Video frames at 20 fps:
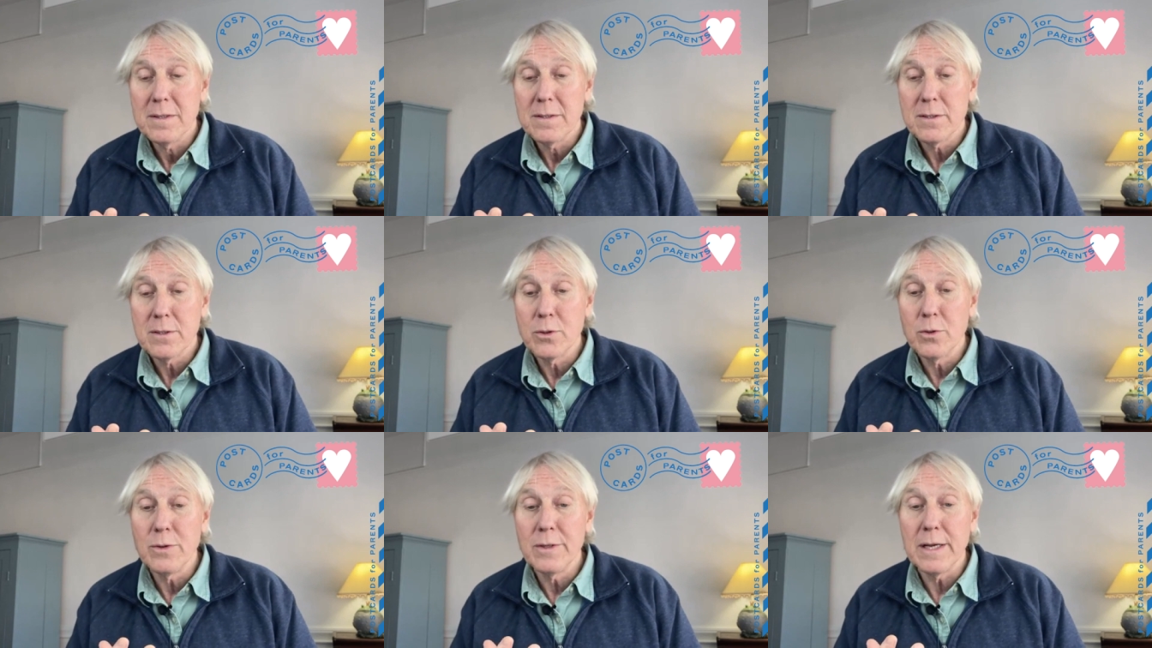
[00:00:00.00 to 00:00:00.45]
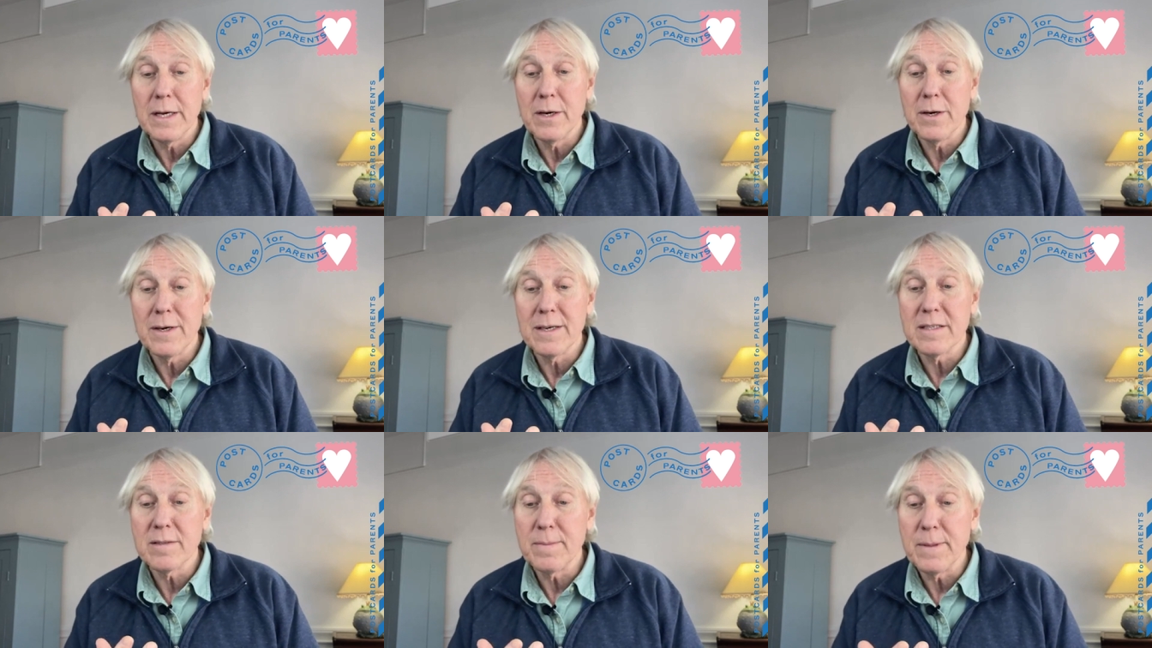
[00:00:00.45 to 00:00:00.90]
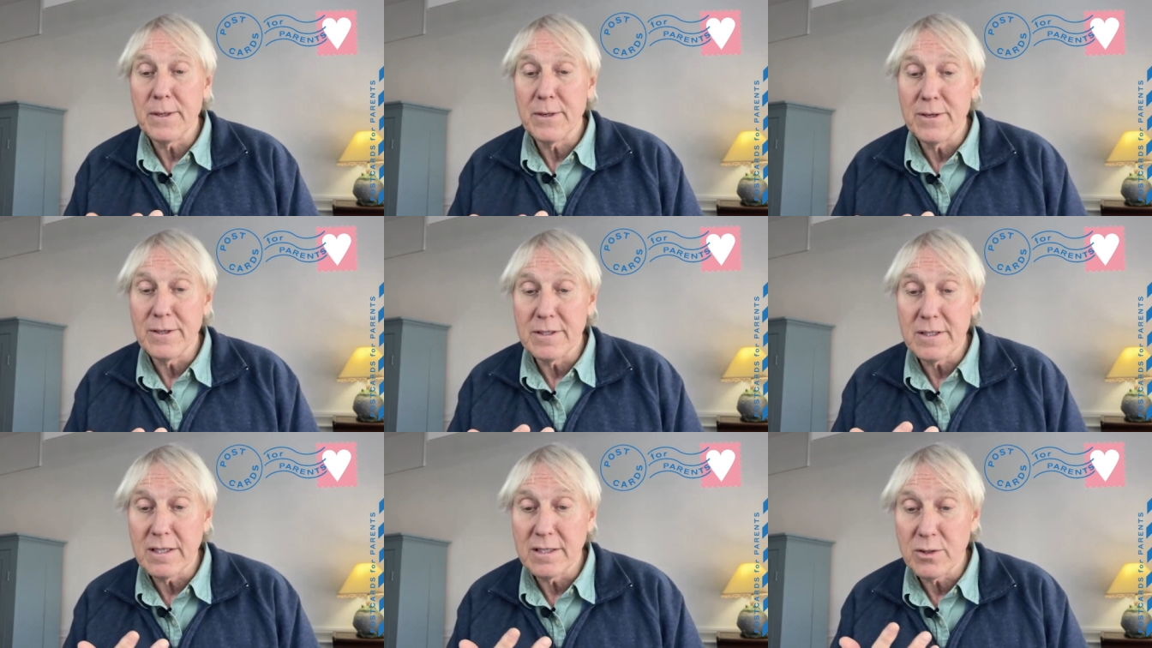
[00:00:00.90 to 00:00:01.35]
through their
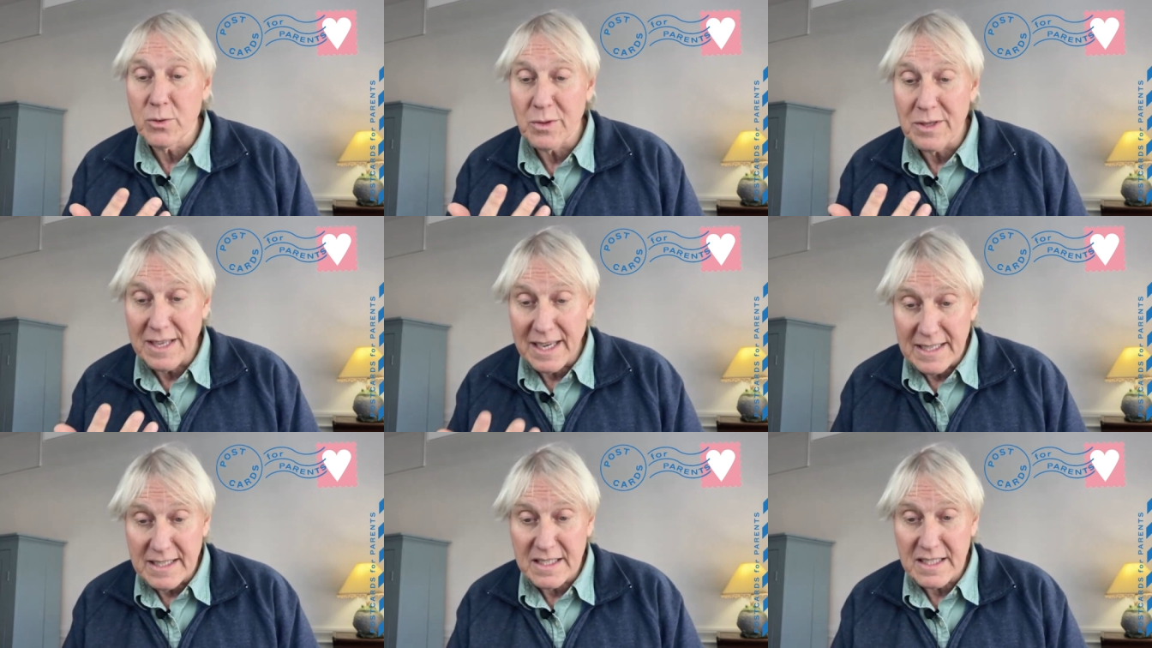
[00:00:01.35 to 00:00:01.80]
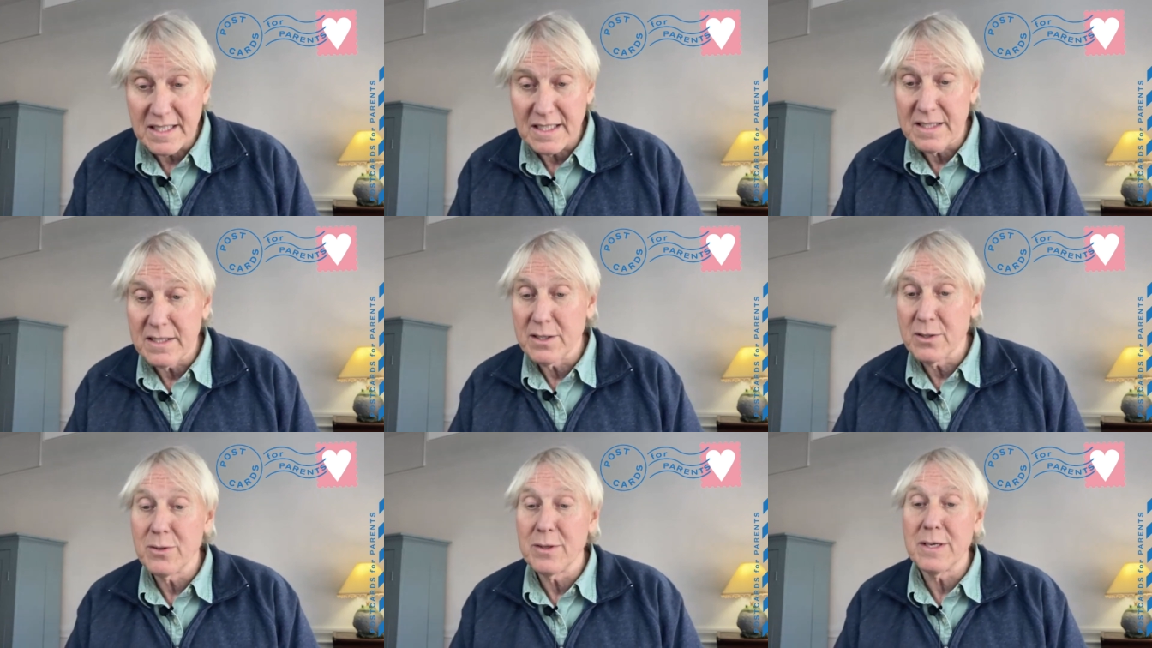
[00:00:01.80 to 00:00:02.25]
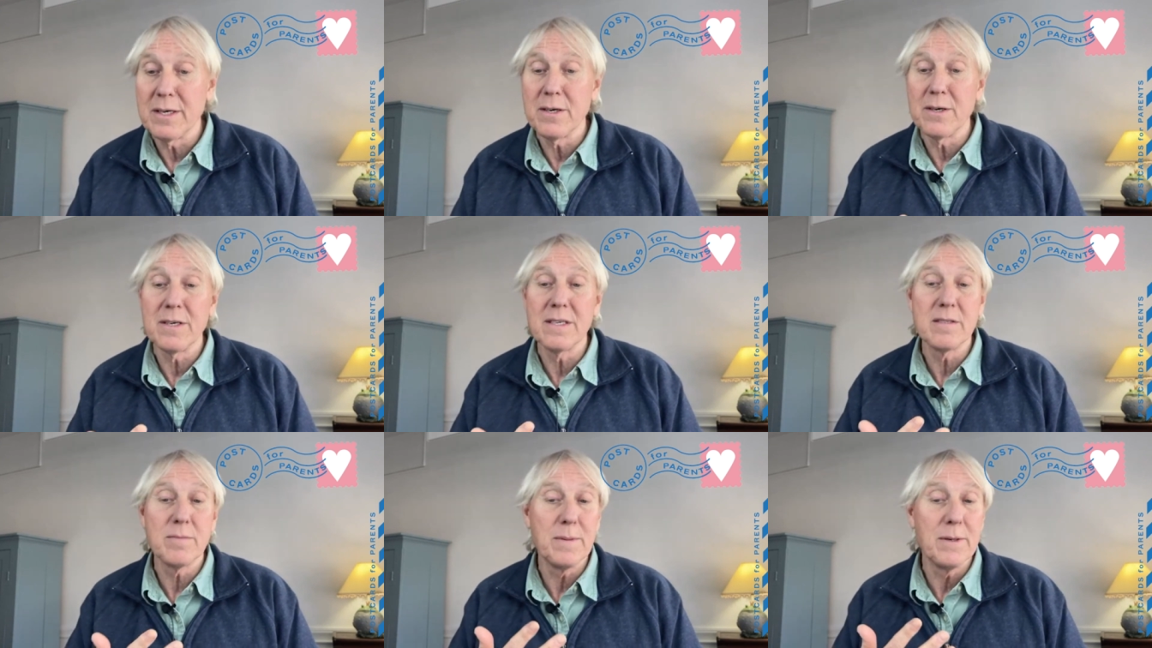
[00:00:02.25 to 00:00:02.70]
experiences with us, through
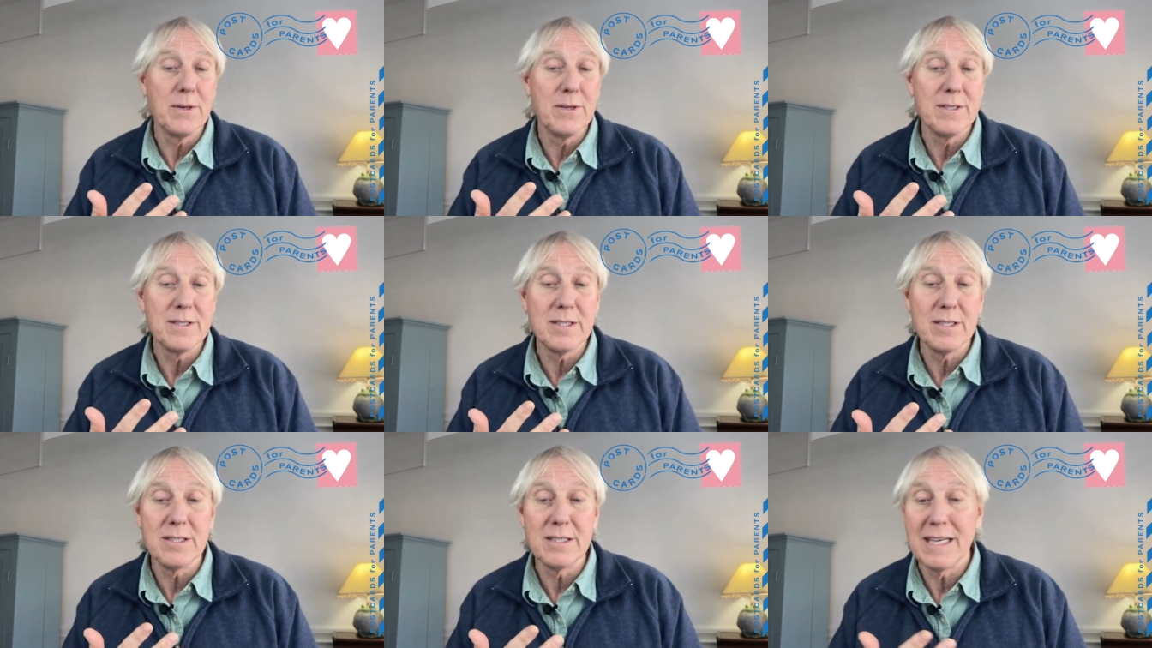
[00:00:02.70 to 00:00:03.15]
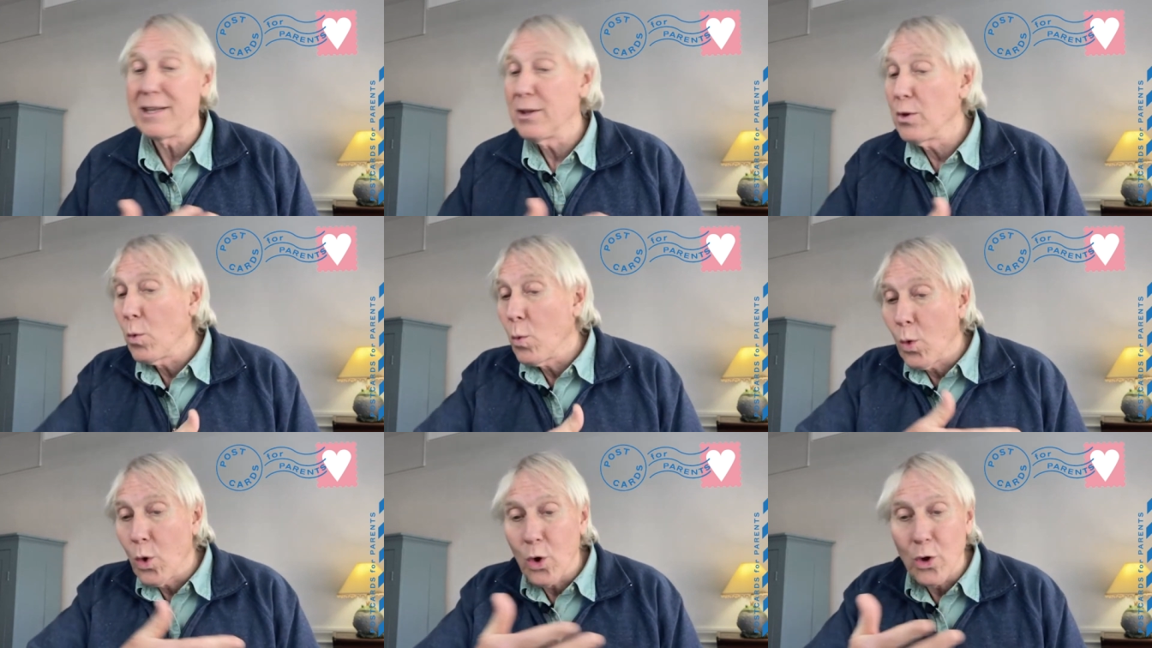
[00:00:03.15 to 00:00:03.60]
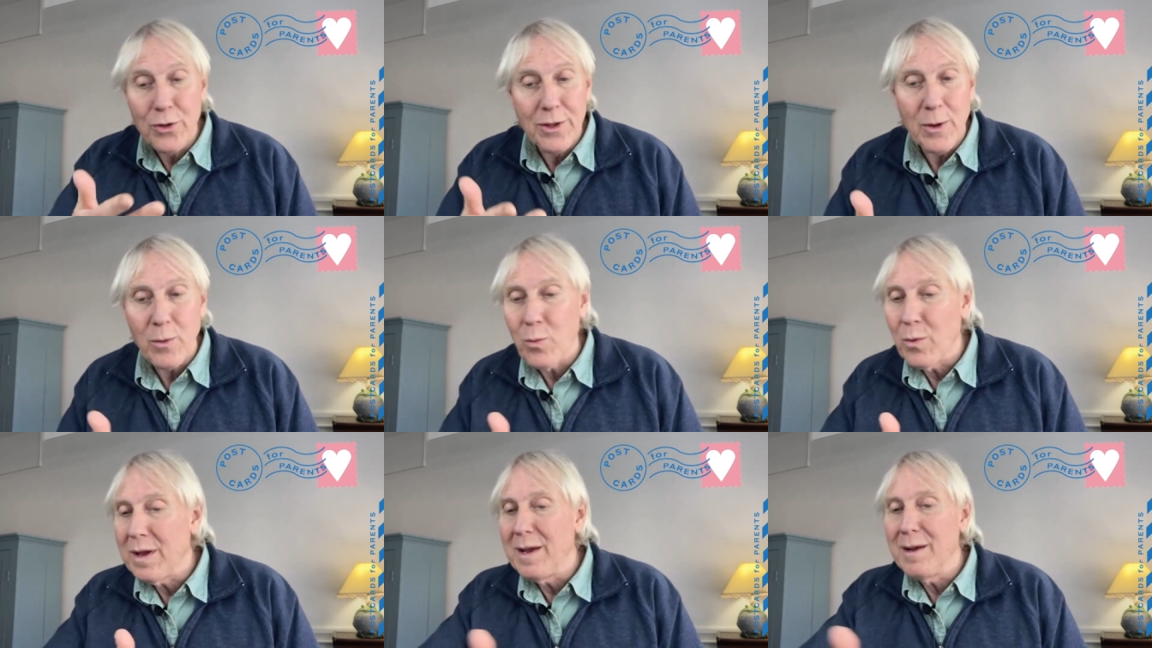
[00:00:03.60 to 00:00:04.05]
their experiences in the world
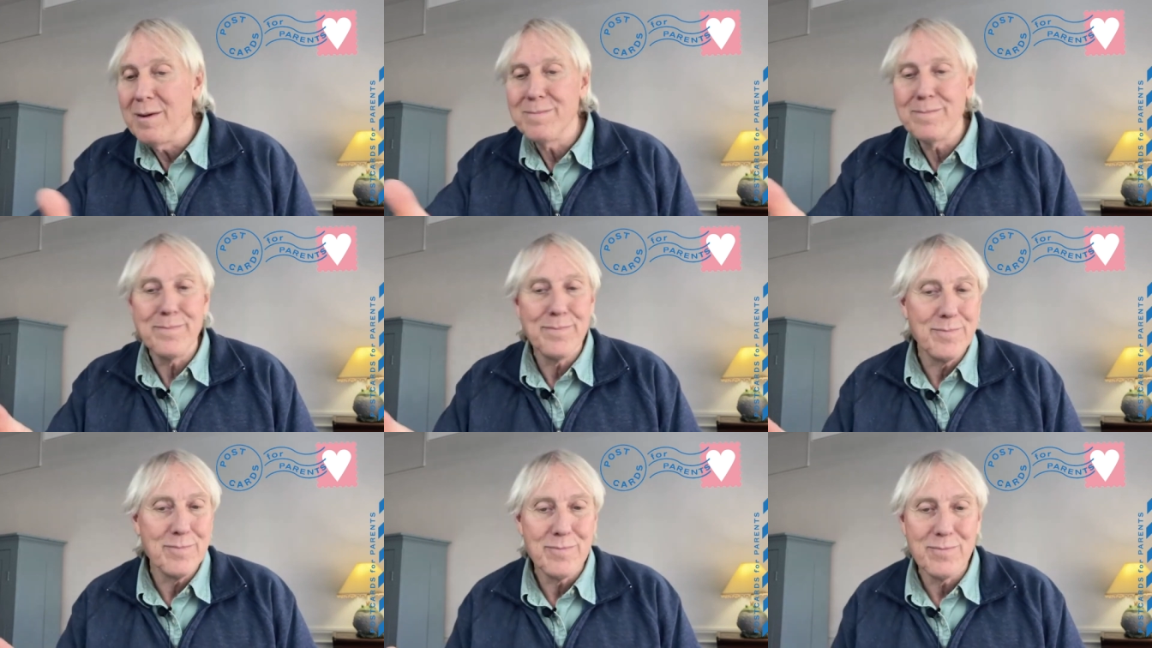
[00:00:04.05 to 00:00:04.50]
that we